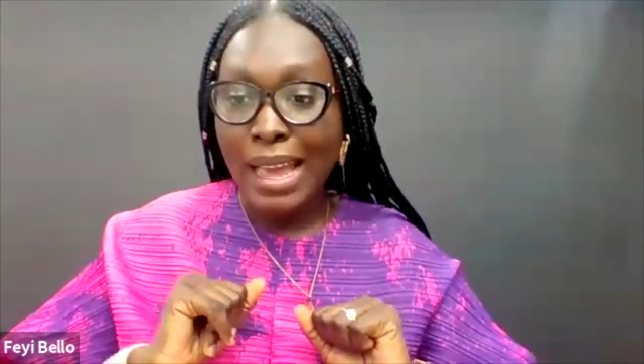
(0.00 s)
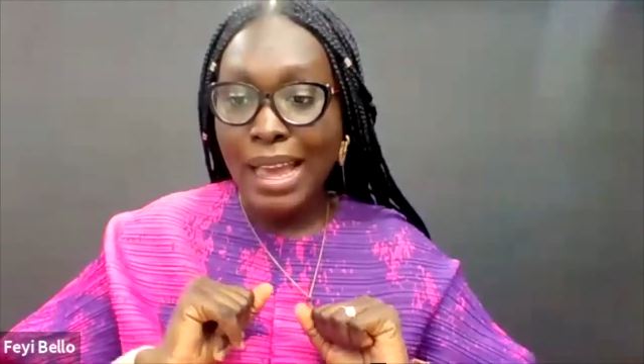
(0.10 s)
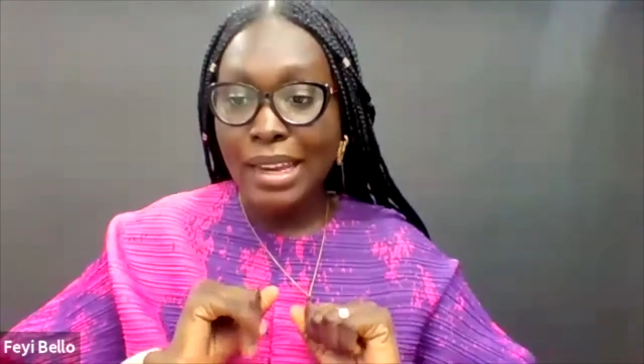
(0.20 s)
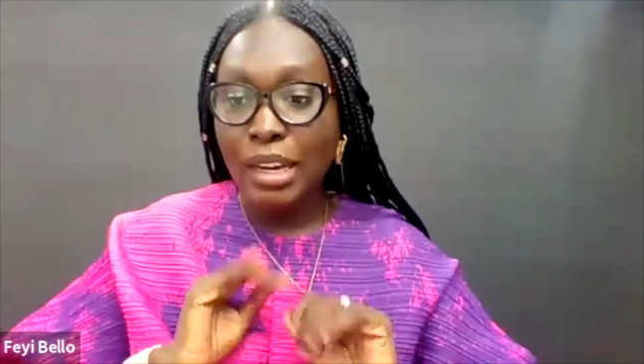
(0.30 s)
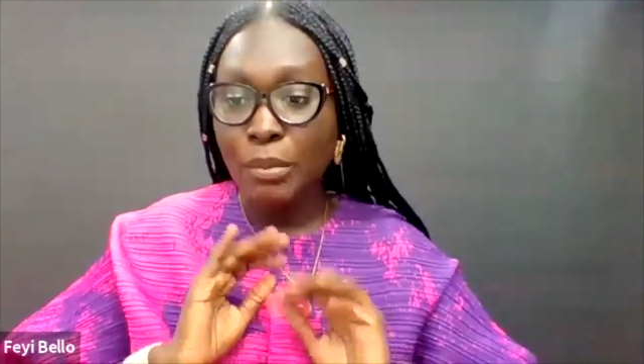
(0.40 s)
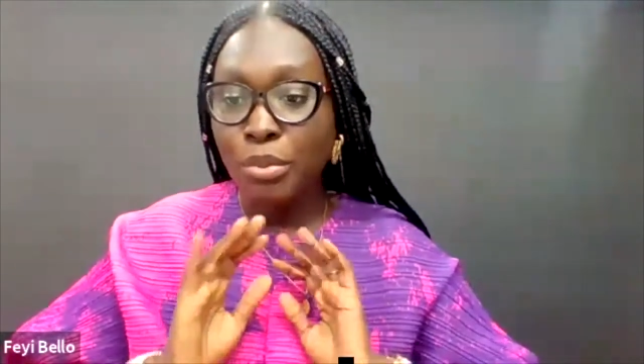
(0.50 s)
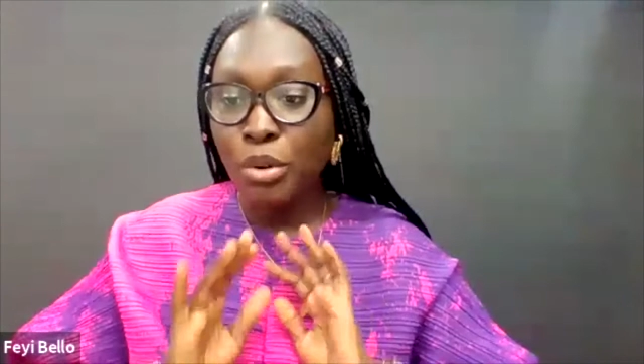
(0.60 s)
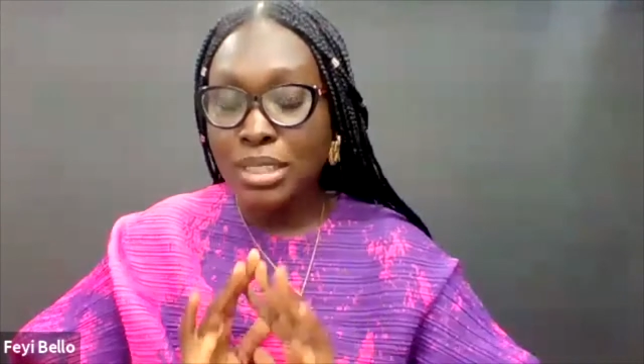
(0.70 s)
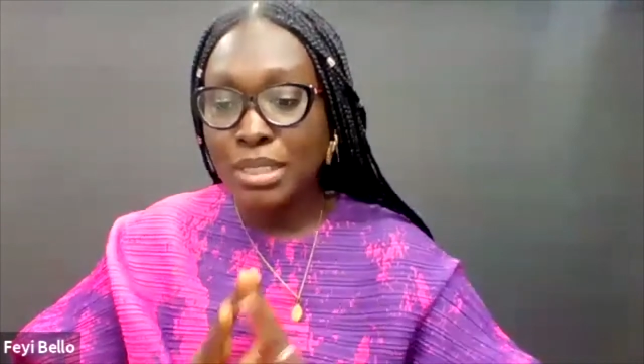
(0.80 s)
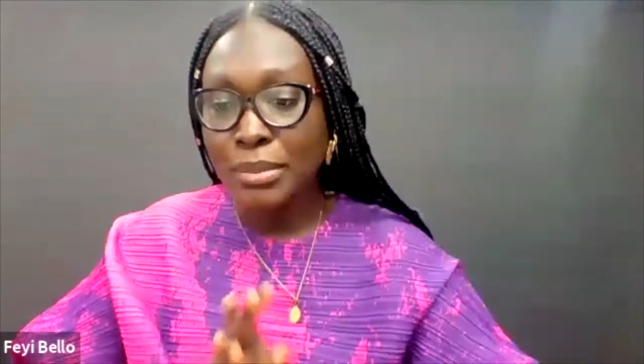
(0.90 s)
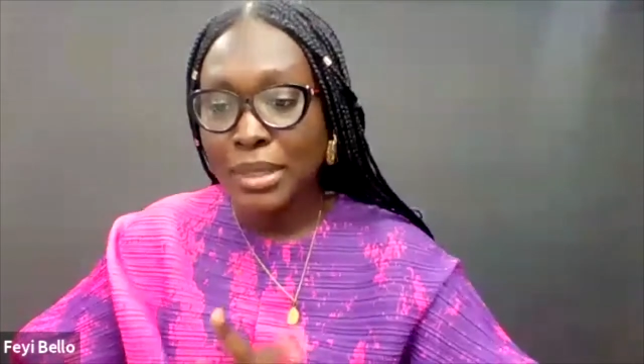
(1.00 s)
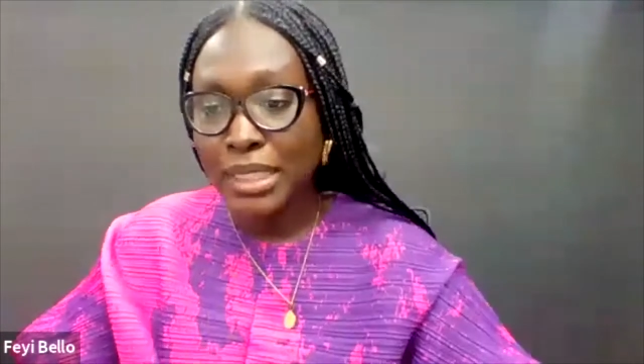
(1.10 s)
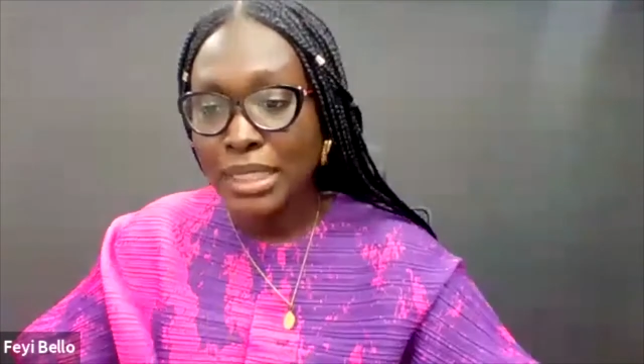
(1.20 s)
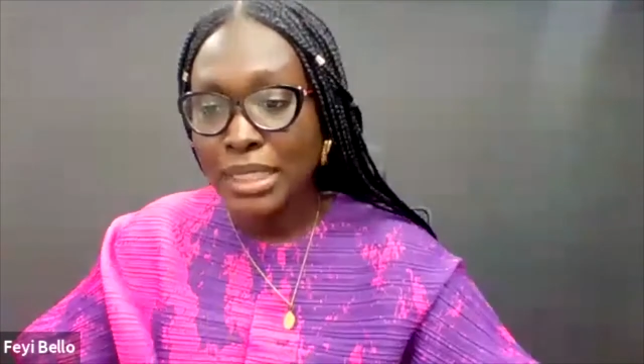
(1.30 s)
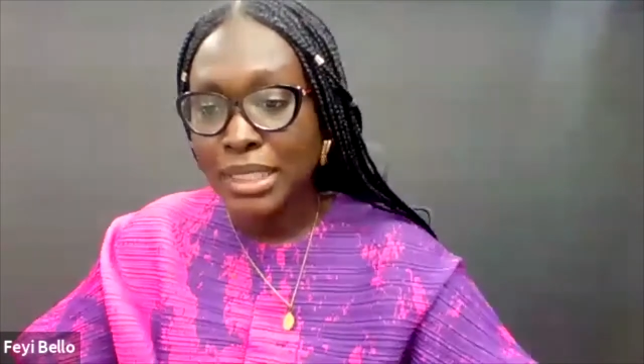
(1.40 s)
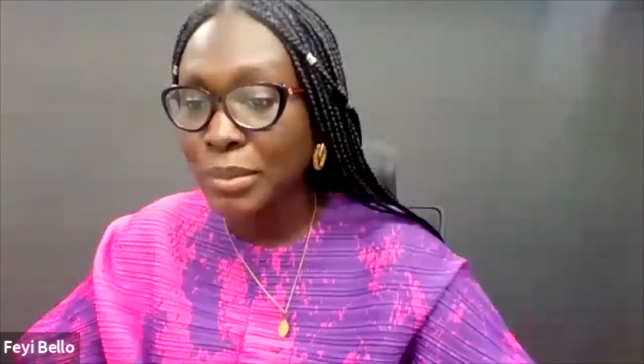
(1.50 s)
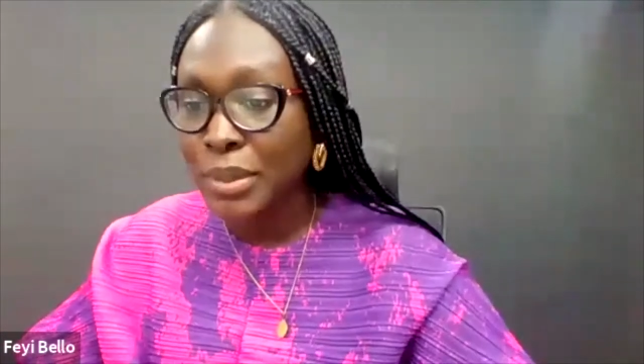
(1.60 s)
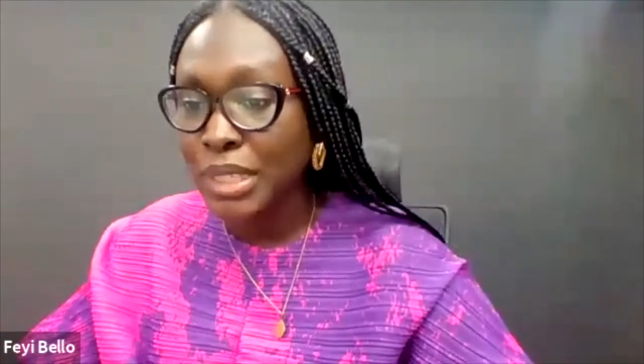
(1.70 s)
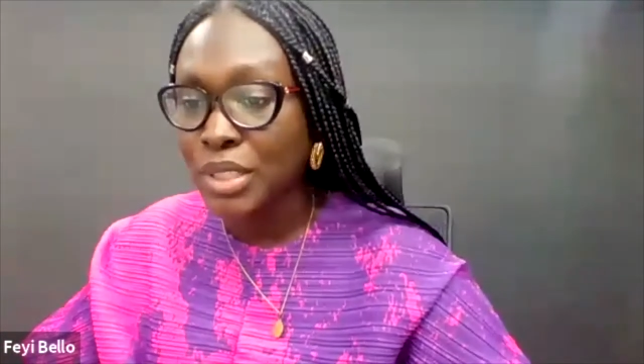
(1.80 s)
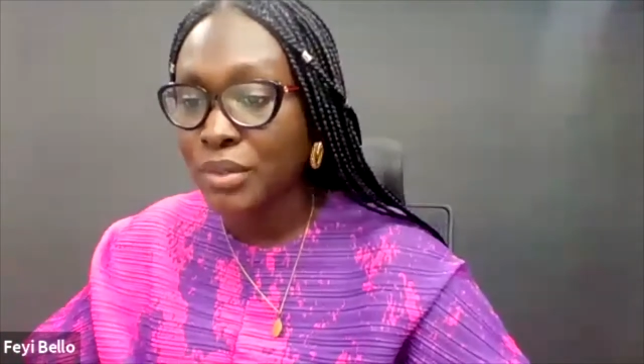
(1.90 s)
and approximately
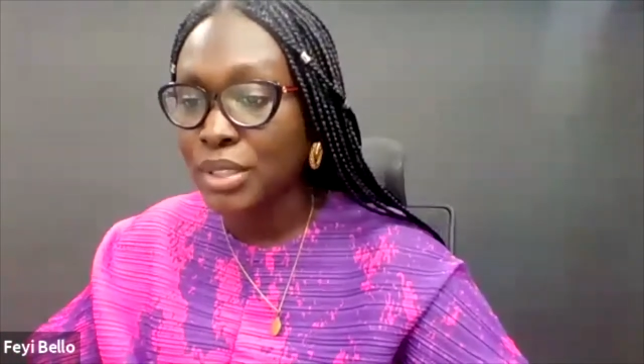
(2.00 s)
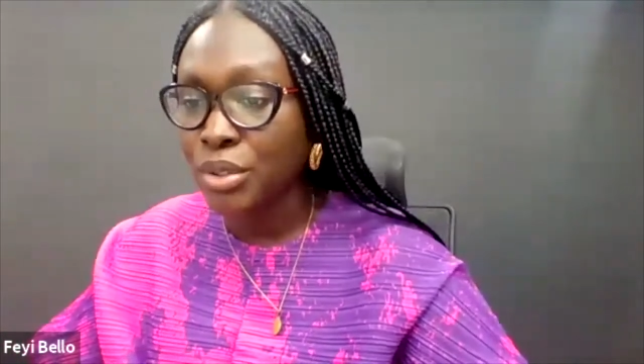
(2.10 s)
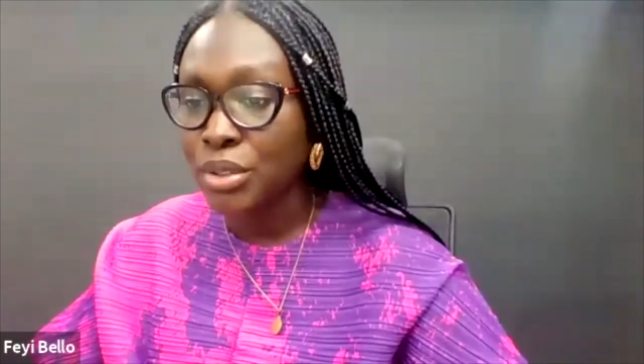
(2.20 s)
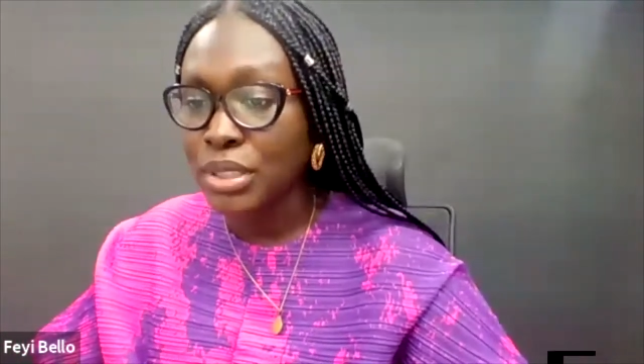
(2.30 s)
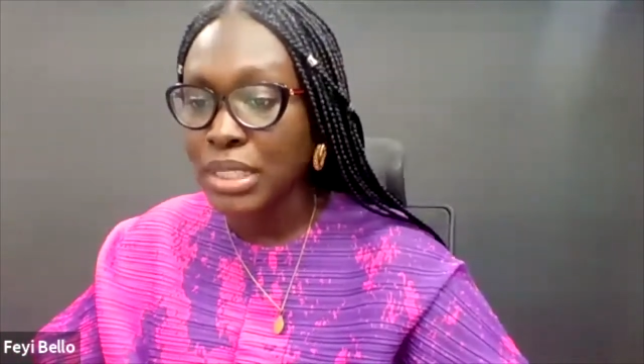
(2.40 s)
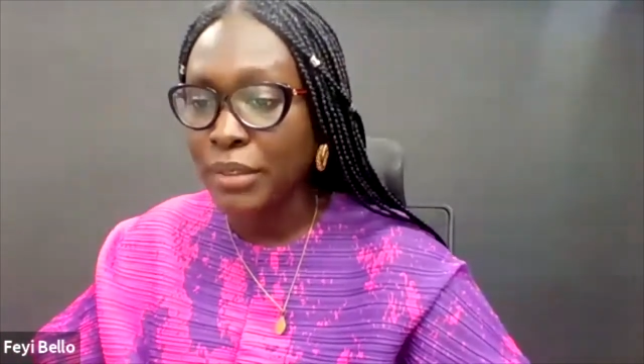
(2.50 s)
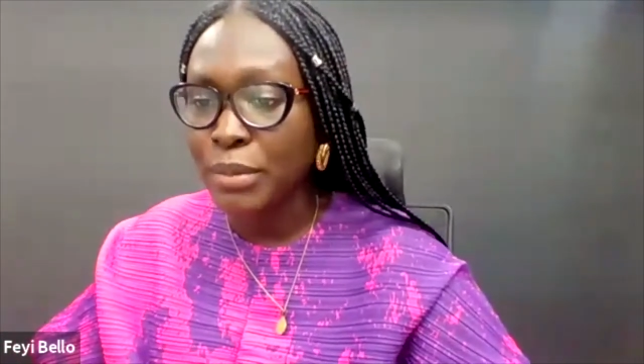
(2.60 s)
70% of adults